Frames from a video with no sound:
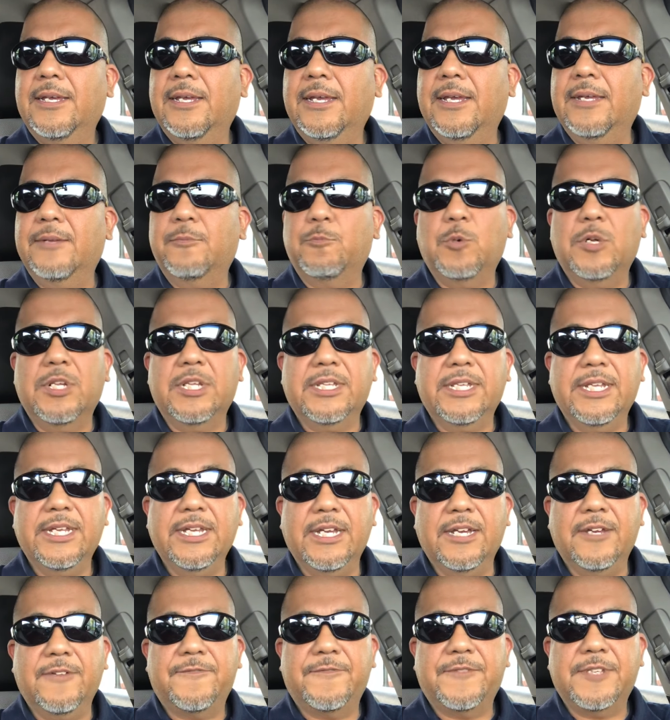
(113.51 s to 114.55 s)
and with
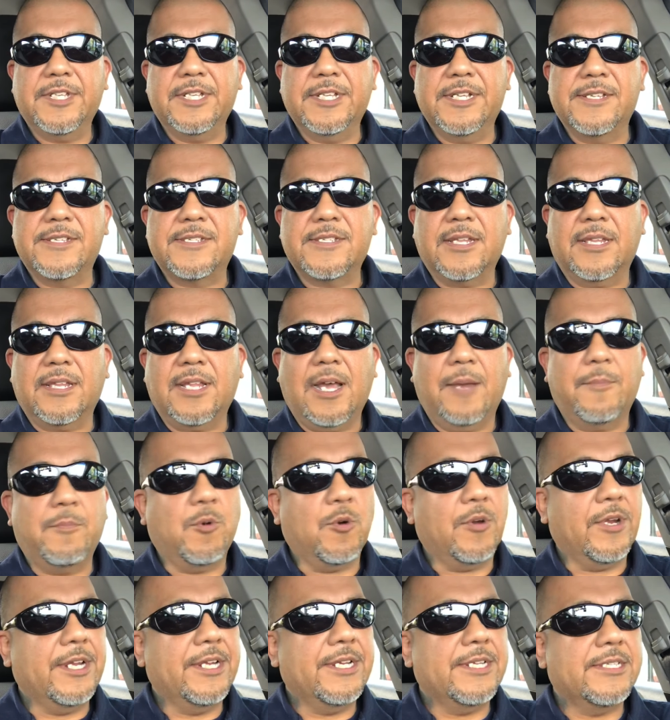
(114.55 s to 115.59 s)
Lyft, it's a lot
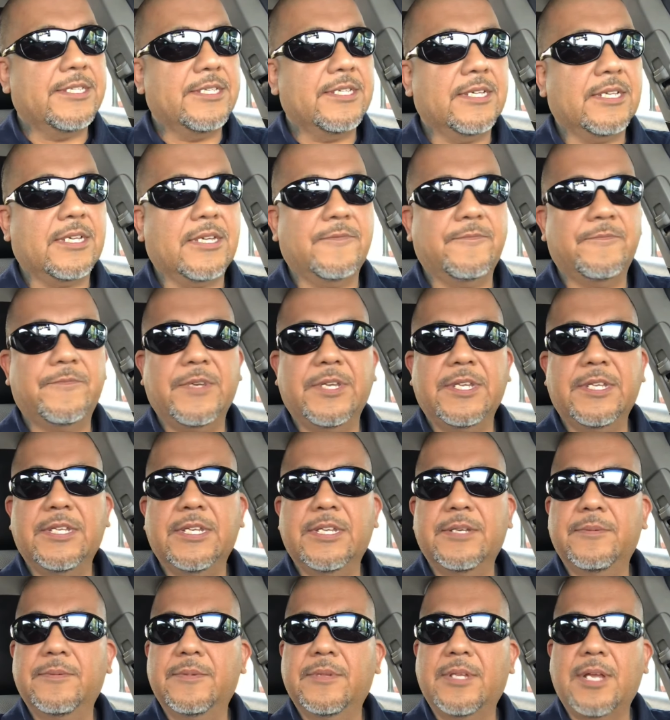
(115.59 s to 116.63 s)
more easy,
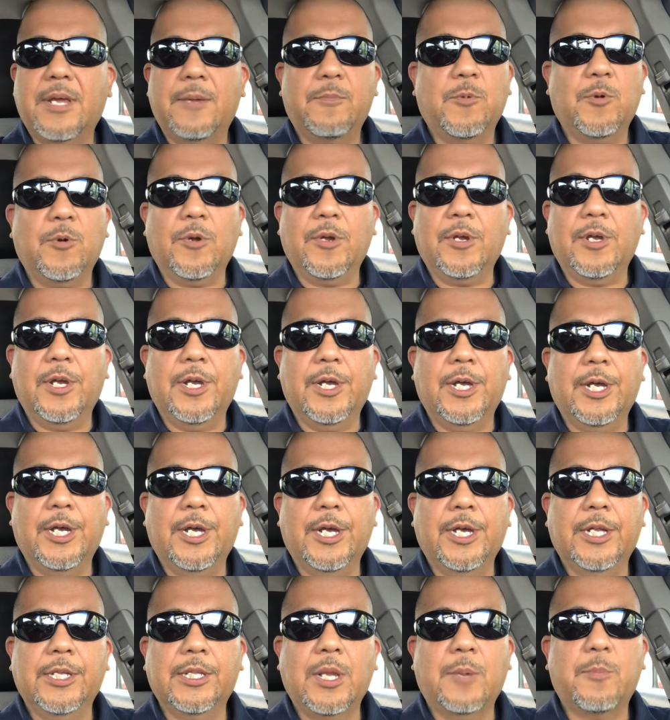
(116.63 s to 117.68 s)
convenient, a lot more,
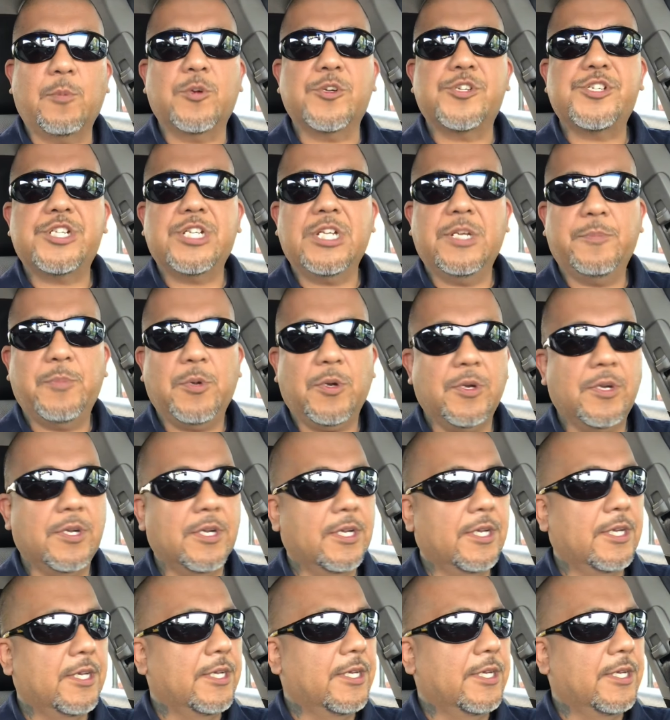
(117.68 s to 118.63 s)
uh, a lot more cheaper.